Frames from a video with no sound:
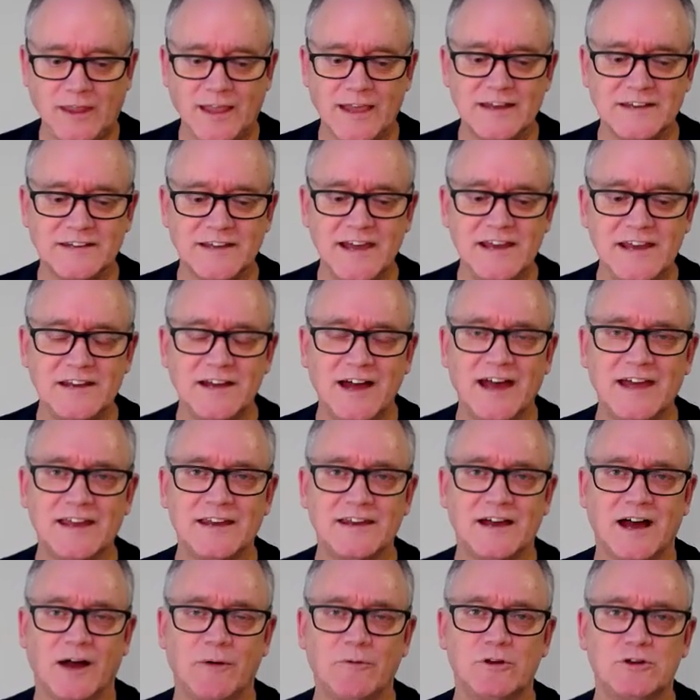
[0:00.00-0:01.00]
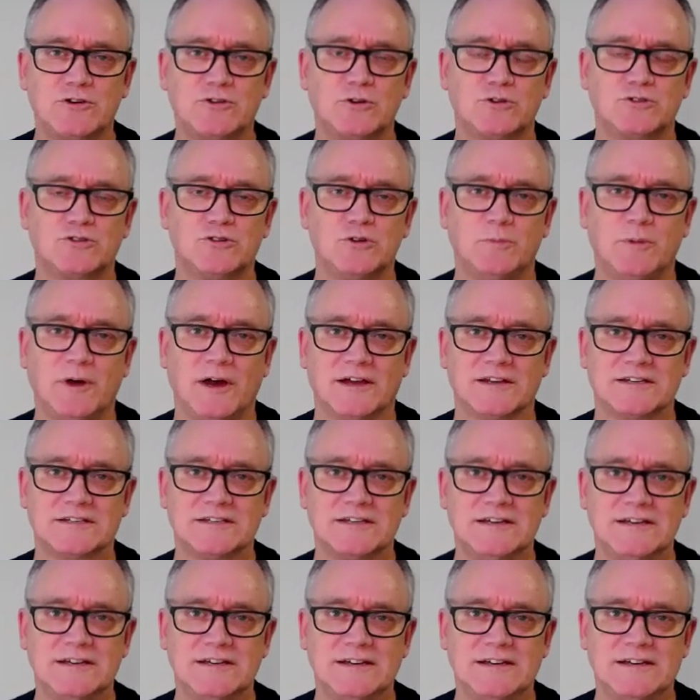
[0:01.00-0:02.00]
And day 9, I want to talk to you
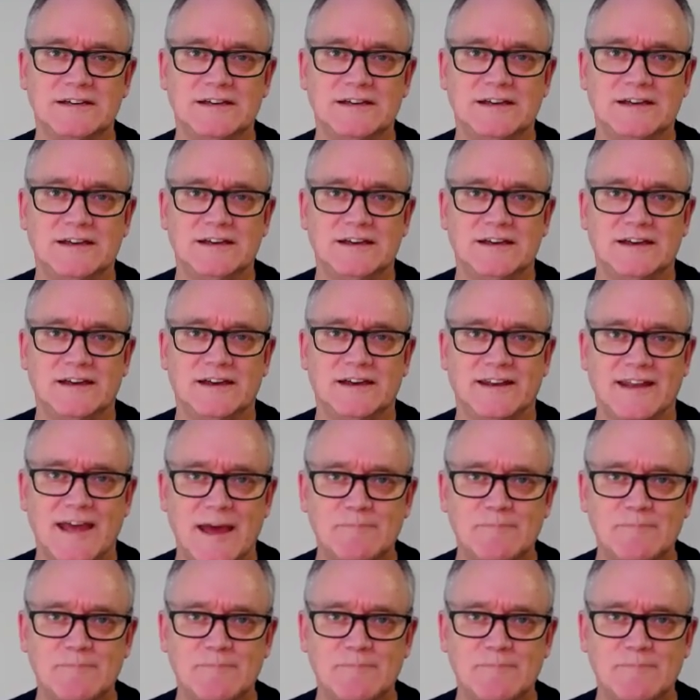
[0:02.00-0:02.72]
about an